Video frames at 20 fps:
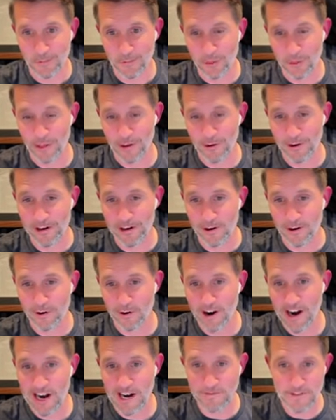with other
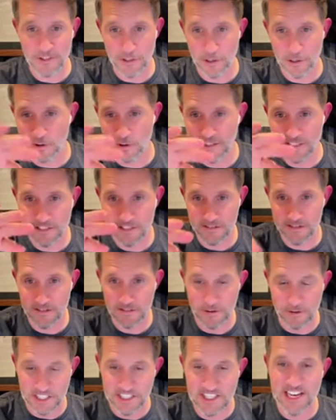aircraft. So it's
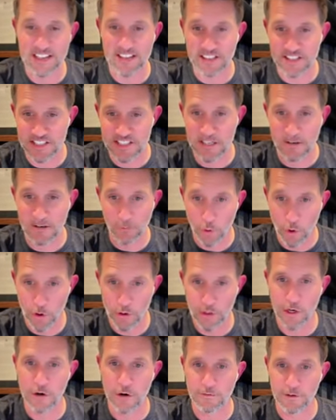there's a tendency to
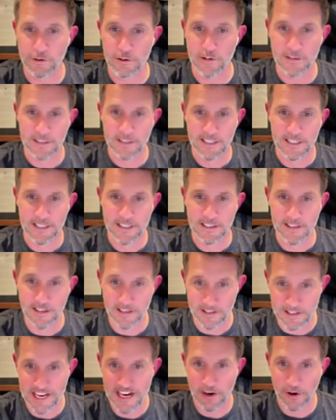roll over
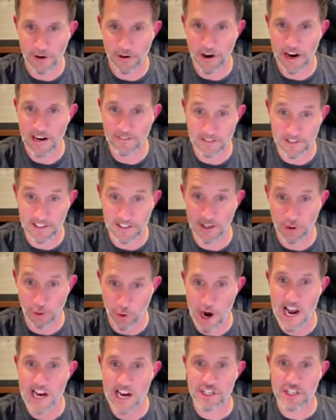in the aircraft and like
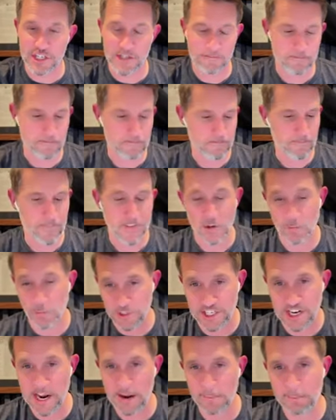crash, mm-hmm.
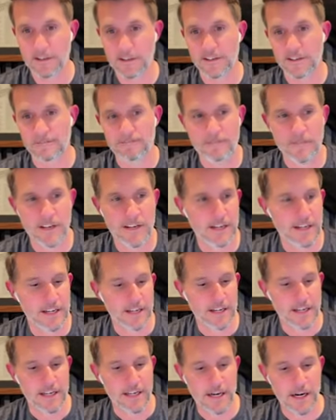which happened.
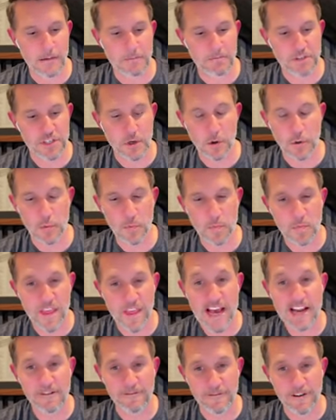Um, so
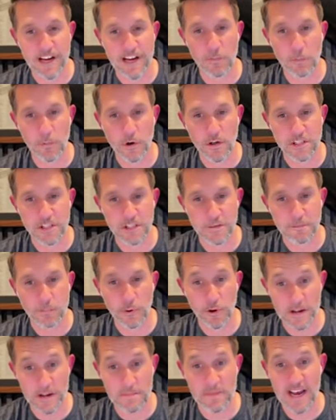that event was
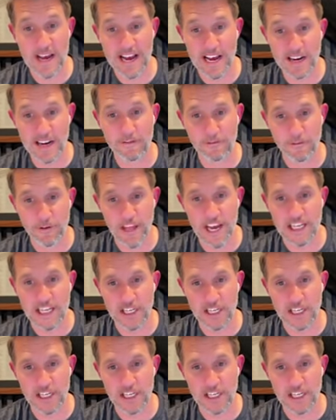pretty bad. Is that,